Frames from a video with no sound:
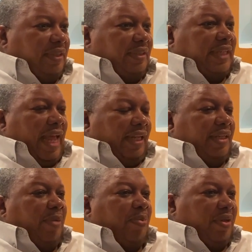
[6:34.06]
tallied
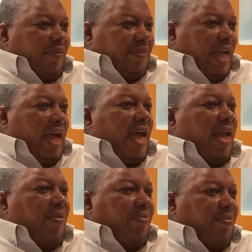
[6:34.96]
up enough
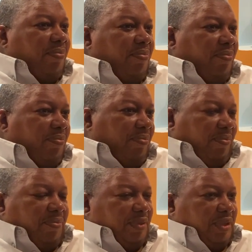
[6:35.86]
time
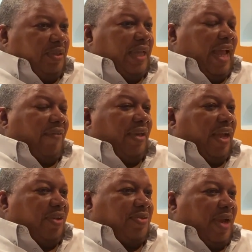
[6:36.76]
to have an
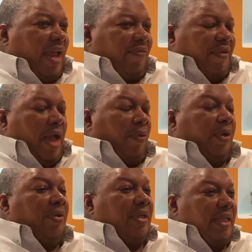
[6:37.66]
extra half hour.
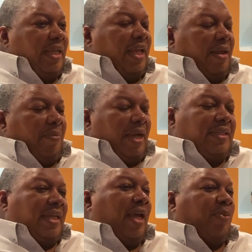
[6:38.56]
And my
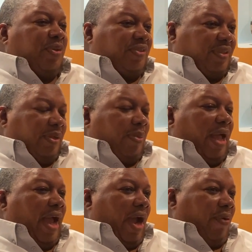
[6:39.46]
dad would sleep an
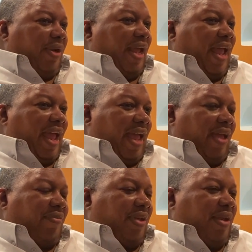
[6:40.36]
hour and a
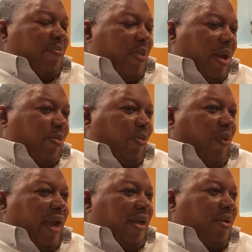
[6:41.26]
half and pop
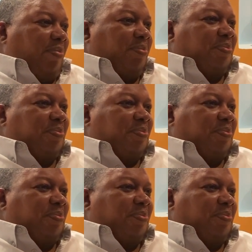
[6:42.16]
right up